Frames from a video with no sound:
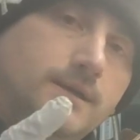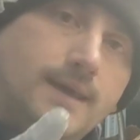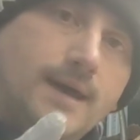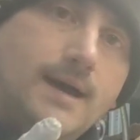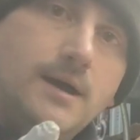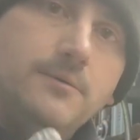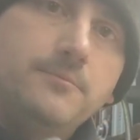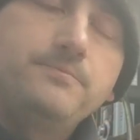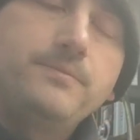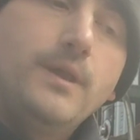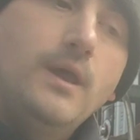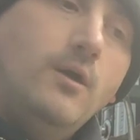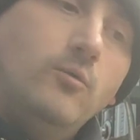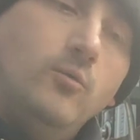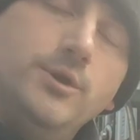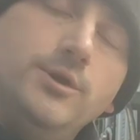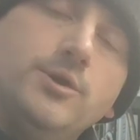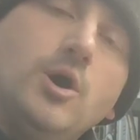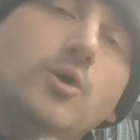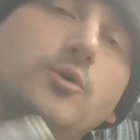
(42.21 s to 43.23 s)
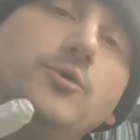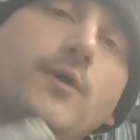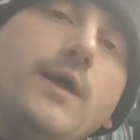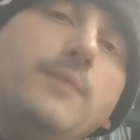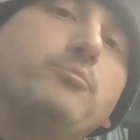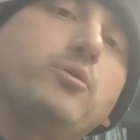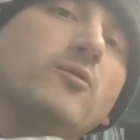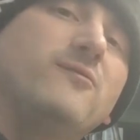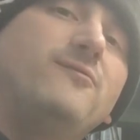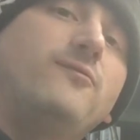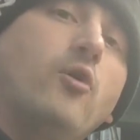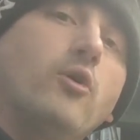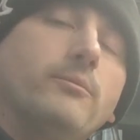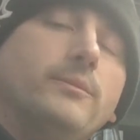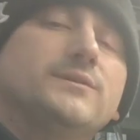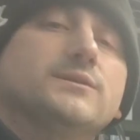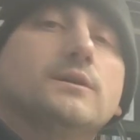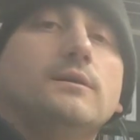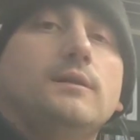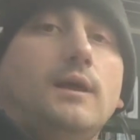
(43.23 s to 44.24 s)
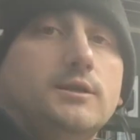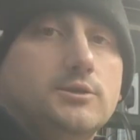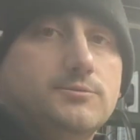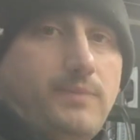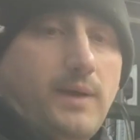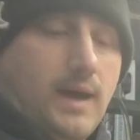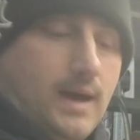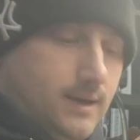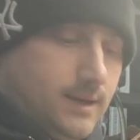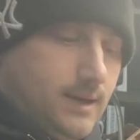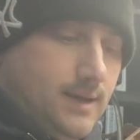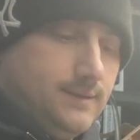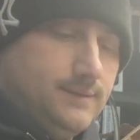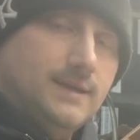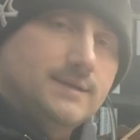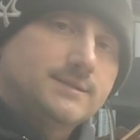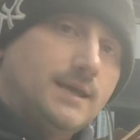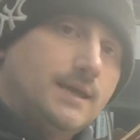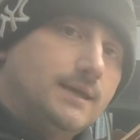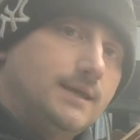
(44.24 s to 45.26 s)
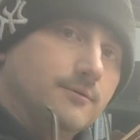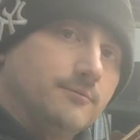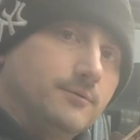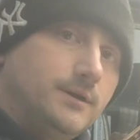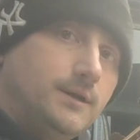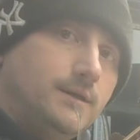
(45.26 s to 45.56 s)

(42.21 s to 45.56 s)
Now, when you go to a performance clutch pack, they say get